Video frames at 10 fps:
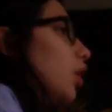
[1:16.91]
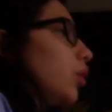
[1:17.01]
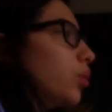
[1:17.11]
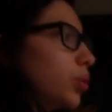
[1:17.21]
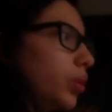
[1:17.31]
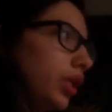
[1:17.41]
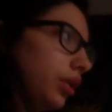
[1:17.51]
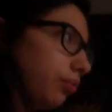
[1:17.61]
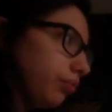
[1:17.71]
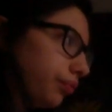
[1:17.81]
usually.
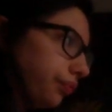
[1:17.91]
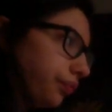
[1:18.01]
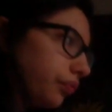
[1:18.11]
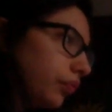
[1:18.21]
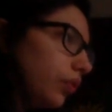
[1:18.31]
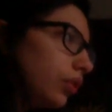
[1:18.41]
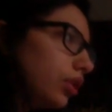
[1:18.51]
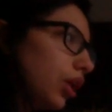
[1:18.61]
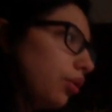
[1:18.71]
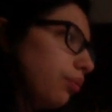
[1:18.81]

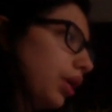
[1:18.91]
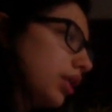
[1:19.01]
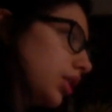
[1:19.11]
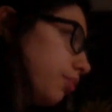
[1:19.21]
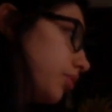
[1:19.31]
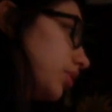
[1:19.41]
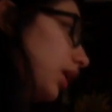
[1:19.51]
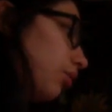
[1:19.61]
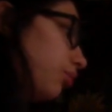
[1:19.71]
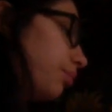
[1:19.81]
There could be exceptions,
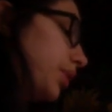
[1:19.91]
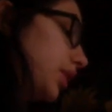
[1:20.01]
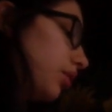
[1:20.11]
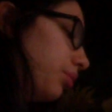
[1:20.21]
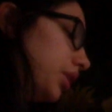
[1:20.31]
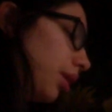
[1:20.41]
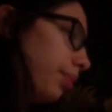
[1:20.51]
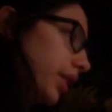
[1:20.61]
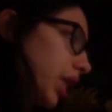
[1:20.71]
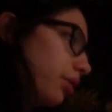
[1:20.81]
like could present with
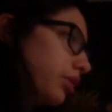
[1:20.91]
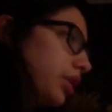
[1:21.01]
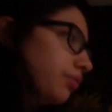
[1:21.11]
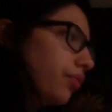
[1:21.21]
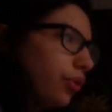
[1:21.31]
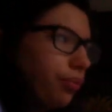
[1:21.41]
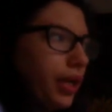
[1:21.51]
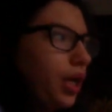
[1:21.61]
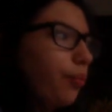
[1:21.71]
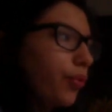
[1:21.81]
hyperthyroidism followed by
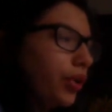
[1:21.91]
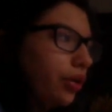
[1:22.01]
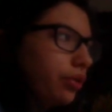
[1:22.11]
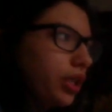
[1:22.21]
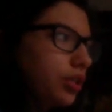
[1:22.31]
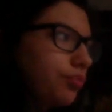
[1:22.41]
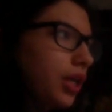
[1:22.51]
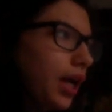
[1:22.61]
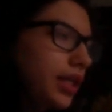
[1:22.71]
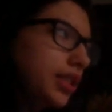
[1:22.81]
hypothyroidism,
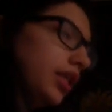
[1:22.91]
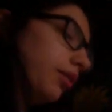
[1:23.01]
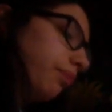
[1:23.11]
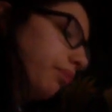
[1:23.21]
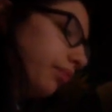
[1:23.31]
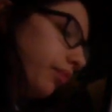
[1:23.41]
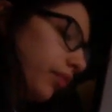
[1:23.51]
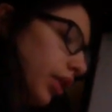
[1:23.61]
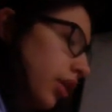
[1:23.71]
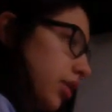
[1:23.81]
etc.
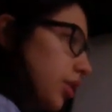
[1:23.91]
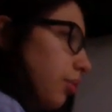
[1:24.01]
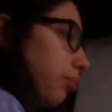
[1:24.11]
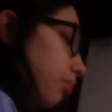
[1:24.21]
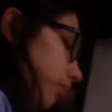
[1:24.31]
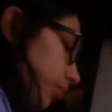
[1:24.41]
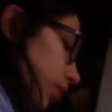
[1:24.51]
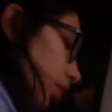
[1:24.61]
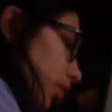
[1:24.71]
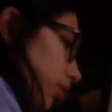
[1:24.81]
So,
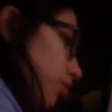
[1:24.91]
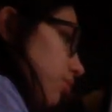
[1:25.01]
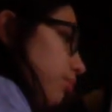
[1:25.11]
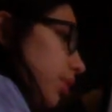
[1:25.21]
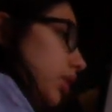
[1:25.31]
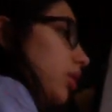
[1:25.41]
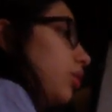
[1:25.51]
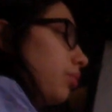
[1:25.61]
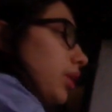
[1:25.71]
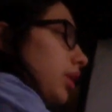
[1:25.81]
just
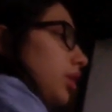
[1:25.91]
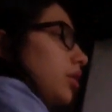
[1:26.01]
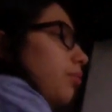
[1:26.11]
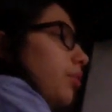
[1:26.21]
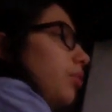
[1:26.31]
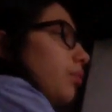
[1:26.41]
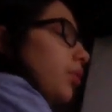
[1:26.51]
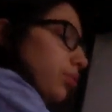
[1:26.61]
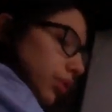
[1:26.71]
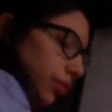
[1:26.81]
very quickly review of
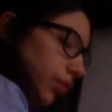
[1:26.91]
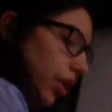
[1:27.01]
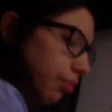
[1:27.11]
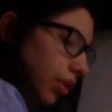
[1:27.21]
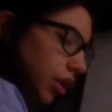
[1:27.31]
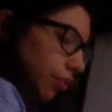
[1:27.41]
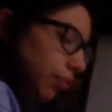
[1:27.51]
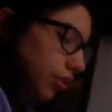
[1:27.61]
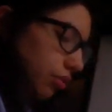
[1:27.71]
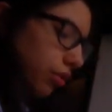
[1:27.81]
each one of them,
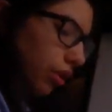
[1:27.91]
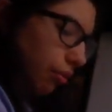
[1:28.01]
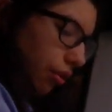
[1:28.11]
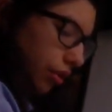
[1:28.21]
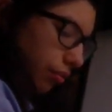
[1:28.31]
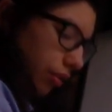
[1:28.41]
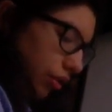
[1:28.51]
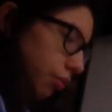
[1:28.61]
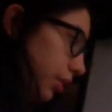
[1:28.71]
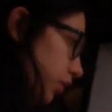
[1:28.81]
because we'll talk about them in
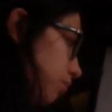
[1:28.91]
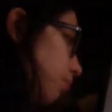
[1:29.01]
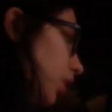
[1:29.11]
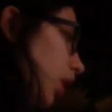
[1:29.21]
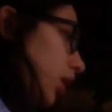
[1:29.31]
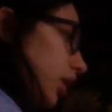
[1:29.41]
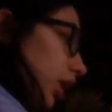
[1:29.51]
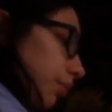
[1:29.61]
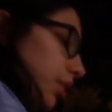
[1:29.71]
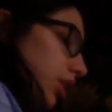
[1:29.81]
other videos.
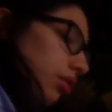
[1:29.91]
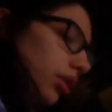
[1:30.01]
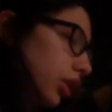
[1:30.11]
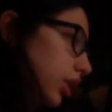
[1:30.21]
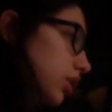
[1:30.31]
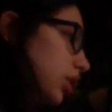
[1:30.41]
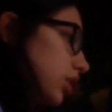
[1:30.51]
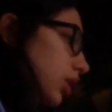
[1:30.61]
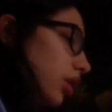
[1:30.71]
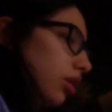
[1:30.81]
Decker vein thyroiditis
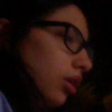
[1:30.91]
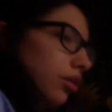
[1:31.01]
is a